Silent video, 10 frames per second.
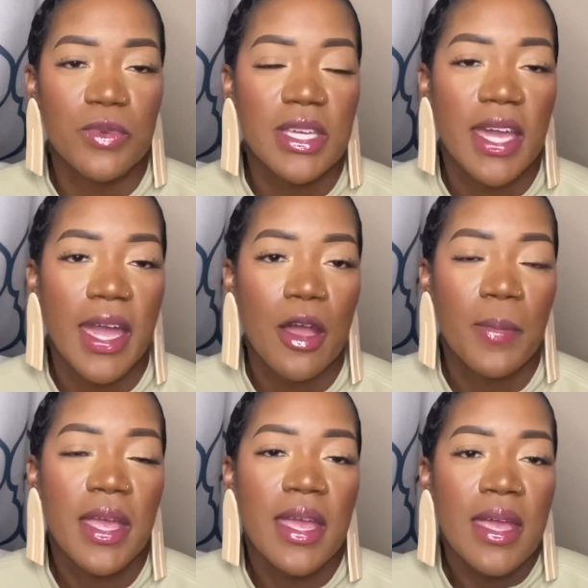recap
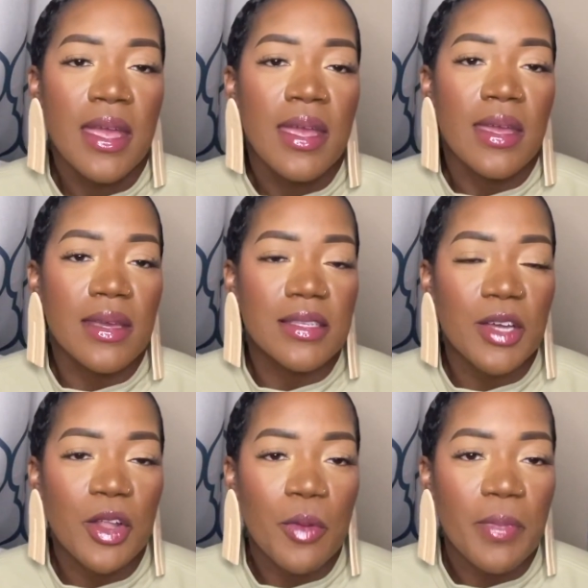is all